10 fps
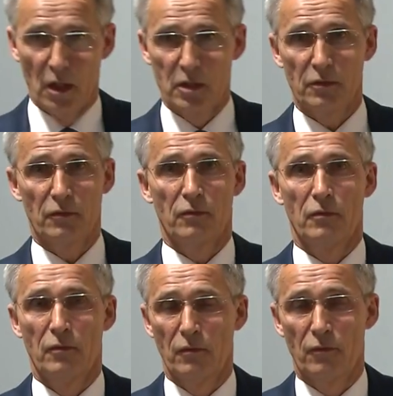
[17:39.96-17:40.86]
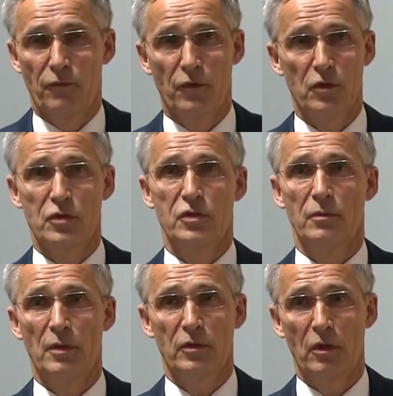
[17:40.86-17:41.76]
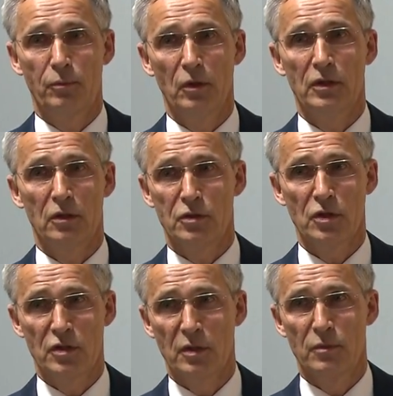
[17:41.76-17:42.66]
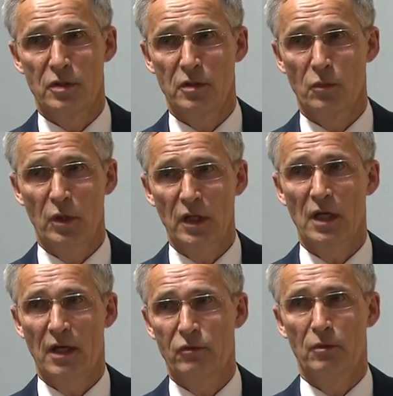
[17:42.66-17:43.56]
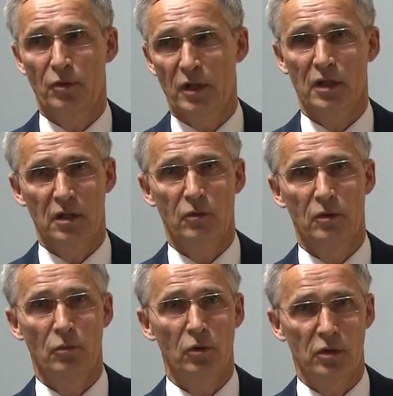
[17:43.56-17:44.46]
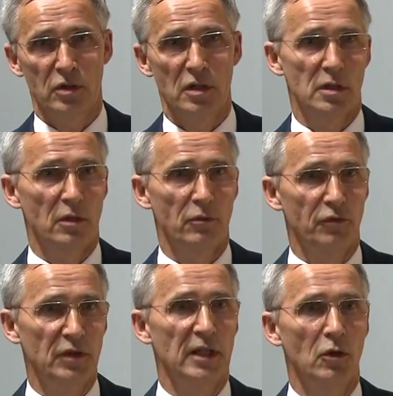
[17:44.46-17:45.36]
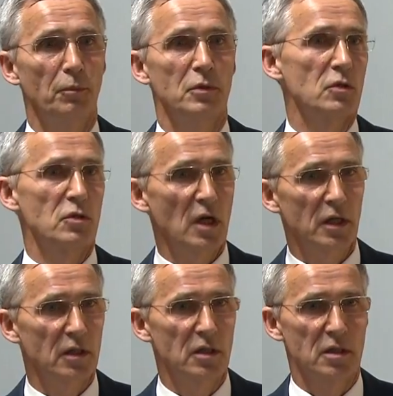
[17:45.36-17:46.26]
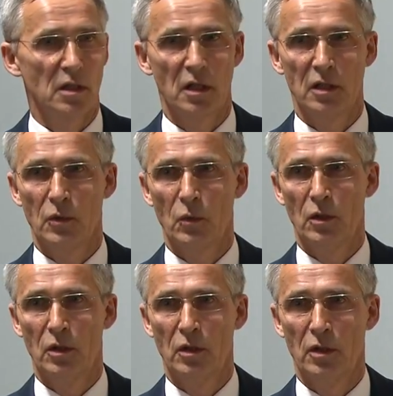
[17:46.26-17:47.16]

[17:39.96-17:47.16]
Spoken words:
So, first about our political systems, we have to protect our democracies, our free and open societies, and